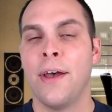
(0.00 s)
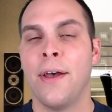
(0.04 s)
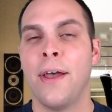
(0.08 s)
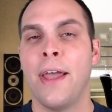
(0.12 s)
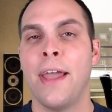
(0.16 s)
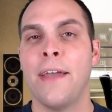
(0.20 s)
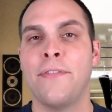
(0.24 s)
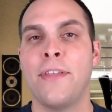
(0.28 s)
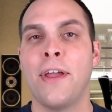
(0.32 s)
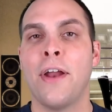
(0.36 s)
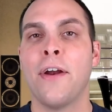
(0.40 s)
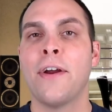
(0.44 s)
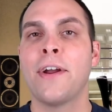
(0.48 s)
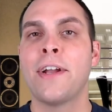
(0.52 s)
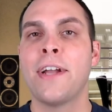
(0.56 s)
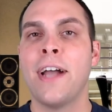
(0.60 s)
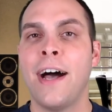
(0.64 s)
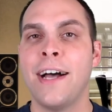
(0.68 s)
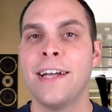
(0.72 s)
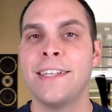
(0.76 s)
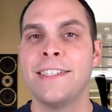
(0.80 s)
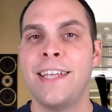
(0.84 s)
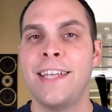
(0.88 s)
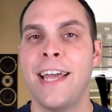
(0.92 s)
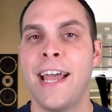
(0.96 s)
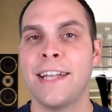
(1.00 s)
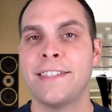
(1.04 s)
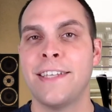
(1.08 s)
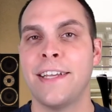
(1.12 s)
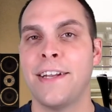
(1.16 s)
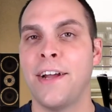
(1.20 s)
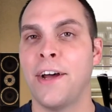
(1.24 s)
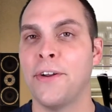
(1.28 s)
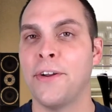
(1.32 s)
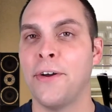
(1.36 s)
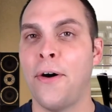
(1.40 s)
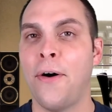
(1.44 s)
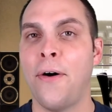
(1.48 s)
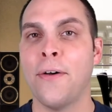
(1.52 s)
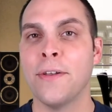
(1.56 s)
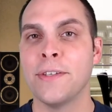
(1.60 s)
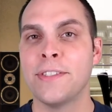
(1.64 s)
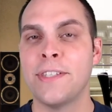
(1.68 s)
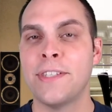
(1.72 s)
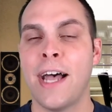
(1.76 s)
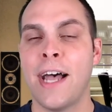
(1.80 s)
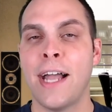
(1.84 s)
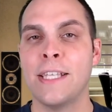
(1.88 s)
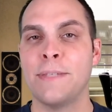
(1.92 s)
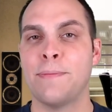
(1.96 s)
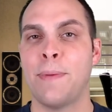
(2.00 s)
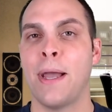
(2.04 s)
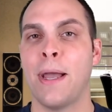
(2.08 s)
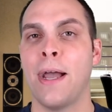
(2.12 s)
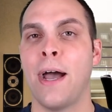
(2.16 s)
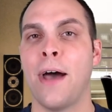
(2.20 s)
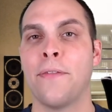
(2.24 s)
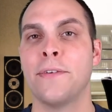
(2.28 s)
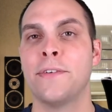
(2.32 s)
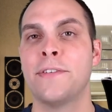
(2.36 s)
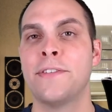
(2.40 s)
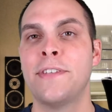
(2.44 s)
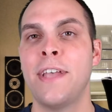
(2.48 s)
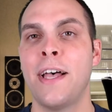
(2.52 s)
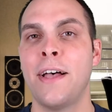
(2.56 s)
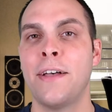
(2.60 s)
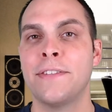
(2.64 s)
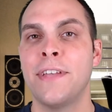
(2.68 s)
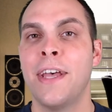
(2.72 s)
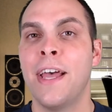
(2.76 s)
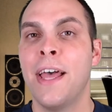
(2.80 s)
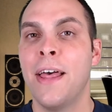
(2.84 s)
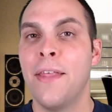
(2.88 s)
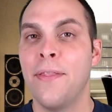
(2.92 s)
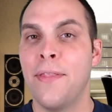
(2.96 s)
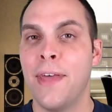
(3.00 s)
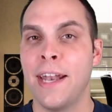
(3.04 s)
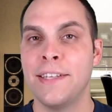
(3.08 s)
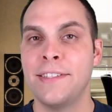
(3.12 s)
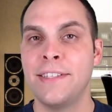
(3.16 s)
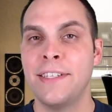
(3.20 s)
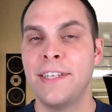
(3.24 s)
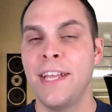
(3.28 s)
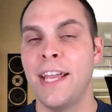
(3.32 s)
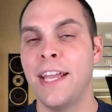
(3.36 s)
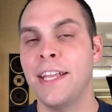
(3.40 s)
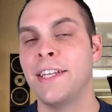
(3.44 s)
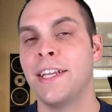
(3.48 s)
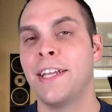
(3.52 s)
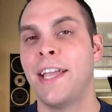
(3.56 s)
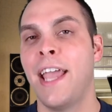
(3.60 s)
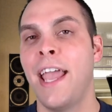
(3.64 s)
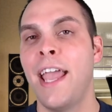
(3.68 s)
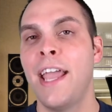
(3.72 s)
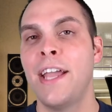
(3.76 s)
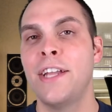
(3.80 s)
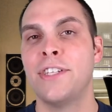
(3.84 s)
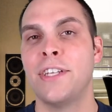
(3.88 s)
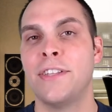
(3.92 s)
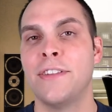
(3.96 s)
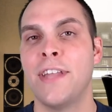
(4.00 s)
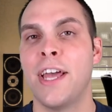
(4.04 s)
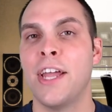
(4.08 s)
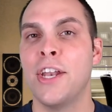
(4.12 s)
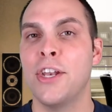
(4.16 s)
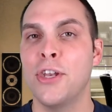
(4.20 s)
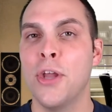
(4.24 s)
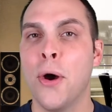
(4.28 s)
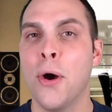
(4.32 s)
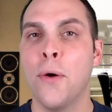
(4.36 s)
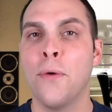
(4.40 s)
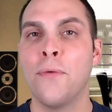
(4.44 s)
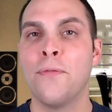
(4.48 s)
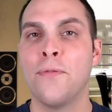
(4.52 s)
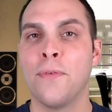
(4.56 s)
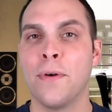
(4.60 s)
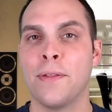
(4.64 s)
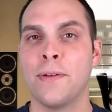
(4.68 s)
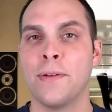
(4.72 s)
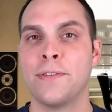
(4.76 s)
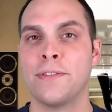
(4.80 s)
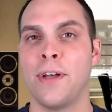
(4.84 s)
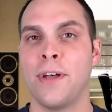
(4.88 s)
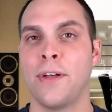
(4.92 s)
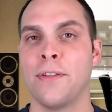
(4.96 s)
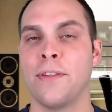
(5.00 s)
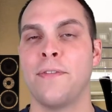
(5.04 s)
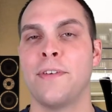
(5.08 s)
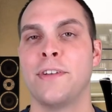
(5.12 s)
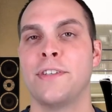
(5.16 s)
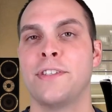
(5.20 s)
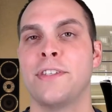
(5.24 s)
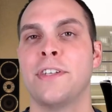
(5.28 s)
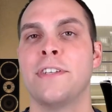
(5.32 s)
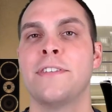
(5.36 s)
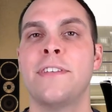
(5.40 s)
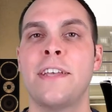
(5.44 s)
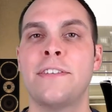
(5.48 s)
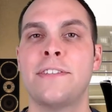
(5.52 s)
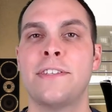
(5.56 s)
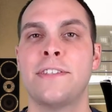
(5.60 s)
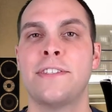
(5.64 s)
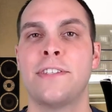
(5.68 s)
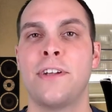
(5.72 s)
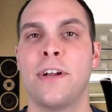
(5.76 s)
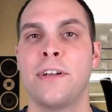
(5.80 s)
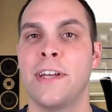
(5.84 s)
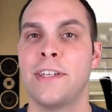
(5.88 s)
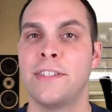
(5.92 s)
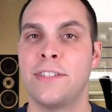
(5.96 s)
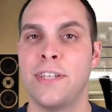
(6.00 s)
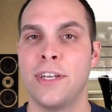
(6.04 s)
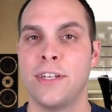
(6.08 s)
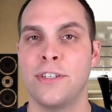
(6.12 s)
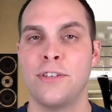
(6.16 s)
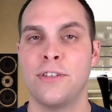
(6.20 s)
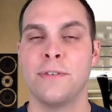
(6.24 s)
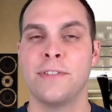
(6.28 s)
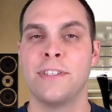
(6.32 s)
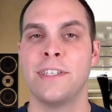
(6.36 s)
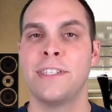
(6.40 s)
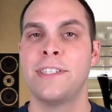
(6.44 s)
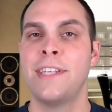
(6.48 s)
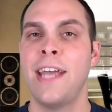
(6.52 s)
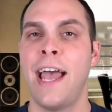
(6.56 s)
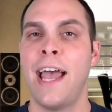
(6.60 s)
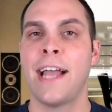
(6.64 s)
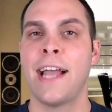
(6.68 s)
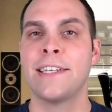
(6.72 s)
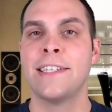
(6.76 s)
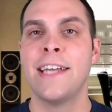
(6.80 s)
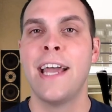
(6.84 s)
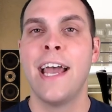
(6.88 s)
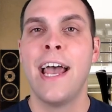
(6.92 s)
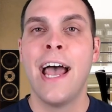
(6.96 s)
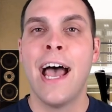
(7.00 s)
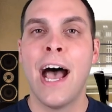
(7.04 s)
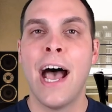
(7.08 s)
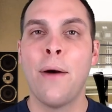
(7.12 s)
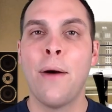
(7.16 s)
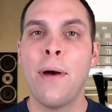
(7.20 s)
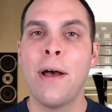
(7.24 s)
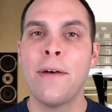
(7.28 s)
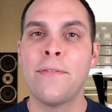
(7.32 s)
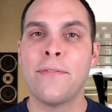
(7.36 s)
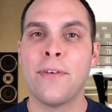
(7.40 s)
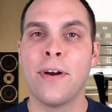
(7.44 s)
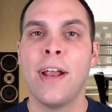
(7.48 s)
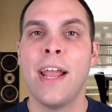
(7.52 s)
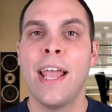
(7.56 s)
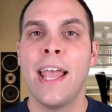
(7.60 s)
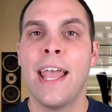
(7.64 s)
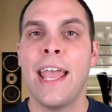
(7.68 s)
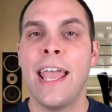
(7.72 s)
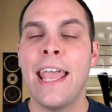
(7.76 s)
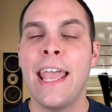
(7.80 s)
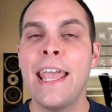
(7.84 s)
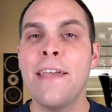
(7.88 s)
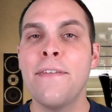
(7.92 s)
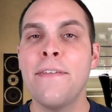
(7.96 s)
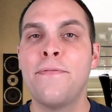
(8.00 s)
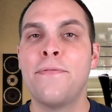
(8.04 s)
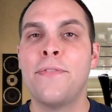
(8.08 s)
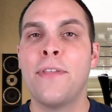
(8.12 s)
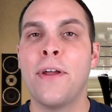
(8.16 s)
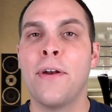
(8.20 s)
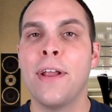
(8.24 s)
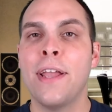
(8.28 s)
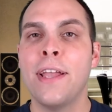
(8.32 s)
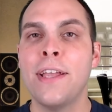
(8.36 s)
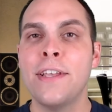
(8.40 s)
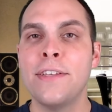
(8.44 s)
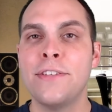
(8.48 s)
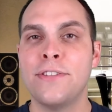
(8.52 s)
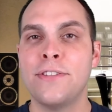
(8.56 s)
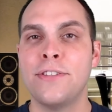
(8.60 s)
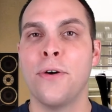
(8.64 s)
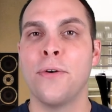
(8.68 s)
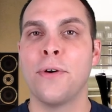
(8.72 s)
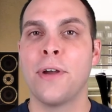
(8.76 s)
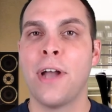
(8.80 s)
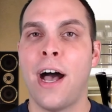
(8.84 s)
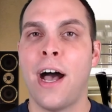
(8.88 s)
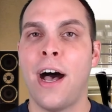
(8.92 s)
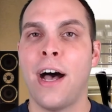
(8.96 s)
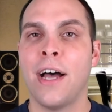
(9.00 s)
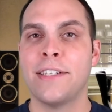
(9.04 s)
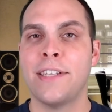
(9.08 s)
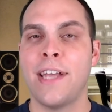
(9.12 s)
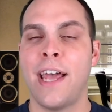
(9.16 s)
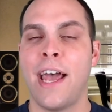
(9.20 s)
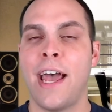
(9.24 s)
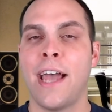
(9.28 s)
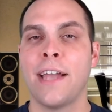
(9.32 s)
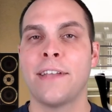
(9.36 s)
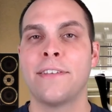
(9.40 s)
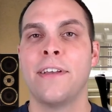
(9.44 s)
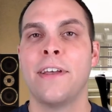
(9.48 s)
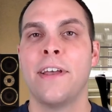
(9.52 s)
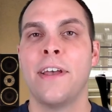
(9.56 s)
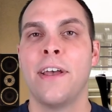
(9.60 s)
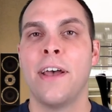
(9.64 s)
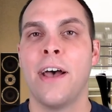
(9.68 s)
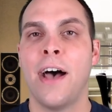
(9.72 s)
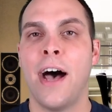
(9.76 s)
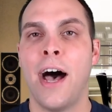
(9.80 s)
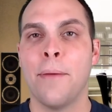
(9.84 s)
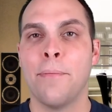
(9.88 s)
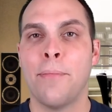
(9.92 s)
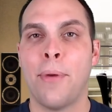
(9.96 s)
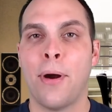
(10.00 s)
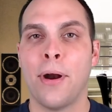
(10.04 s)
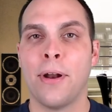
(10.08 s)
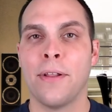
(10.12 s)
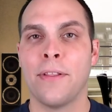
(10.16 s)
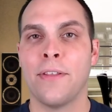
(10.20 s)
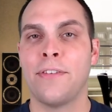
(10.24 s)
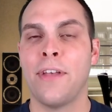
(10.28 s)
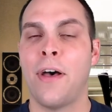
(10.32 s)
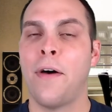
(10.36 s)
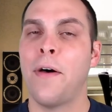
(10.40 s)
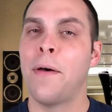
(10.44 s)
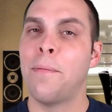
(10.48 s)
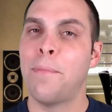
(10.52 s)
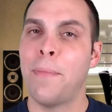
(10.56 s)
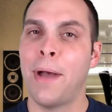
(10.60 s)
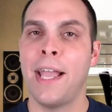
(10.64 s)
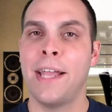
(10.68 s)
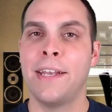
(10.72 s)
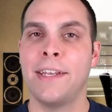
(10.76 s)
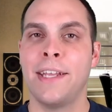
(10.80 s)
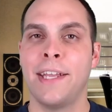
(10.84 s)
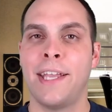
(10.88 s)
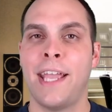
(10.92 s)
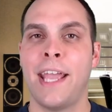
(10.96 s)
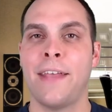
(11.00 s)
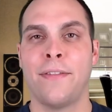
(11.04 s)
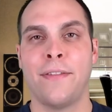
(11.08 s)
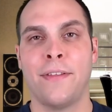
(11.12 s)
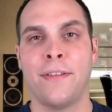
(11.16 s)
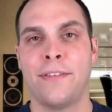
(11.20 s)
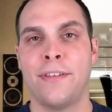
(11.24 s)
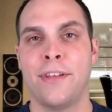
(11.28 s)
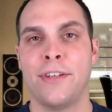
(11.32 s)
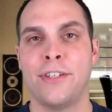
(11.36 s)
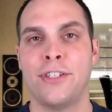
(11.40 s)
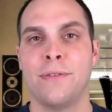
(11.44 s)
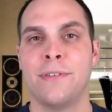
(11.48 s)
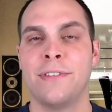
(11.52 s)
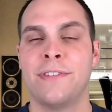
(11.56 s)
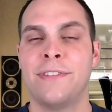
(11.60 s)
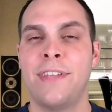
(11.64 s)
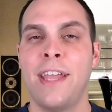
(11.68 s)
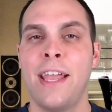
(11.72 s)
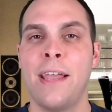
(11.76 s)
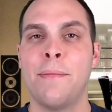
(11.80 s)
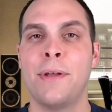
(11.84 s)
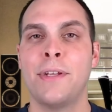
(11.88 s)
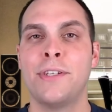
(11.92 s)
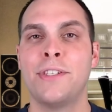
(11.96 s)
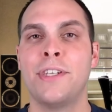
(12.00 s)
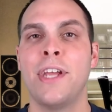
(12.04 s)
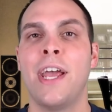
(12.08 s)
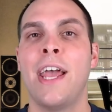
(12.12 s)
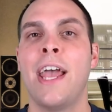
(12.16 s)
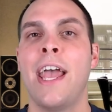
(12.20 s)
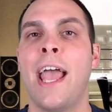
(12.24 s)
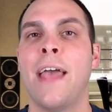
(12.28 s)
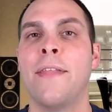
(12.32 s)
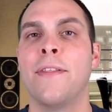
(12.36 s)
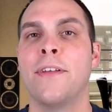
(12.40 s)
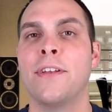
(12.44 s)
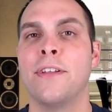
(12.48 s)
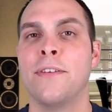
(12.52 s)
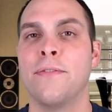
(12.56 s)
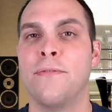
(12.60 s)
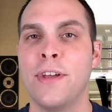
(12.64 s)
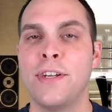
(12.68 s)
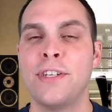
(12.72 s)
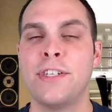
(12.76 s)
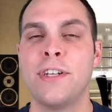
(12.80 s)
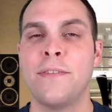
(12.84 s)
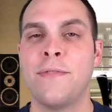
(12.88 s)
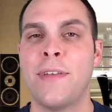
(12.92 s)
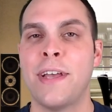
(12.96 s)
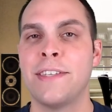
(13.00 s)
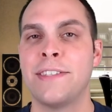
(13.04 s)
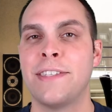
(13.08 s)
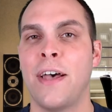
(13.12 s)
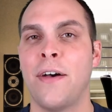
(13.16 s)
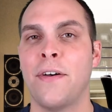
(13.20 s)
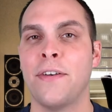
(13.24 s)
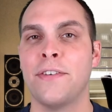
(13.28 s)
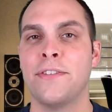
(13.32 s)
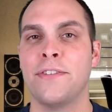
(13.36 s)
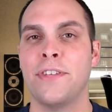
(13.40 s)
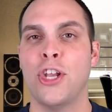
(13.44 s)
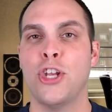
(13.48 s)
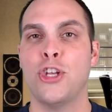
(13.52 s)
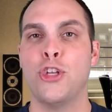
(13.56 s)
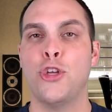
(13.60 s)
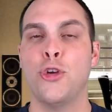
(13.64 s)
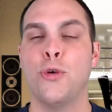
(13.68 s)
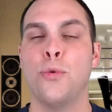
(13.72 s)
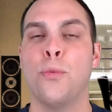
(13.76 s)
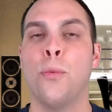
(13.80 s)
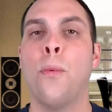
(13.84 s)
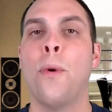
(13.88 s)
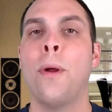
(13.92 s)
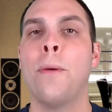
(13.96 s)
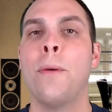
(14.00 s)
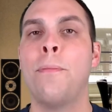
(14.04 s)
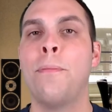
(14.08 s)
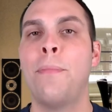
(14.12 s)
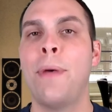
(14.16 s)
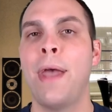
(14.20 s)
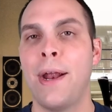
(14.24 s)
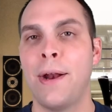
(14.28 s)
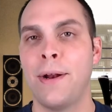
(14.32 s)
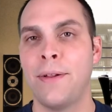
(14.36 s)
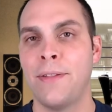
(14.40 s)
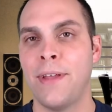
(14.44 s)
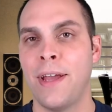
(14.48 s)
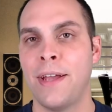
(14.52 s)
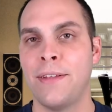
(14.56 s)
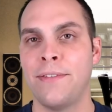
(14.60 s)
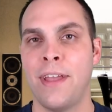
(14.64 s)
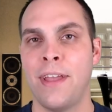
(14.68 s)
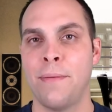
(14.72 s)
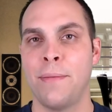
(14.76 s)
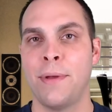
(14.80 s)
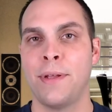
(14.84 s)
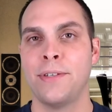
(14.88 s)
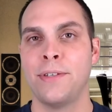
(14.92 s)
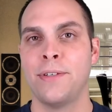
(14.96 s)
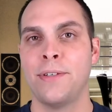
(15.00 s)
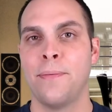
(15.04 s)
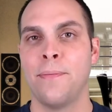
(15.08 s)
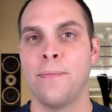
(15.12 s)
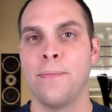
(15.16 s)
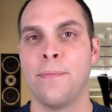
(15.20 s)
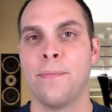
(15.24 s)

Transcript: if they are contacted on all sides by other cells, that is an indication that no further cell division is necessary, that tissue is intact. However, if there is no contact on part of the cell, it might indicate that the tissue is damaged and the division of that cell is needed to repair that damage.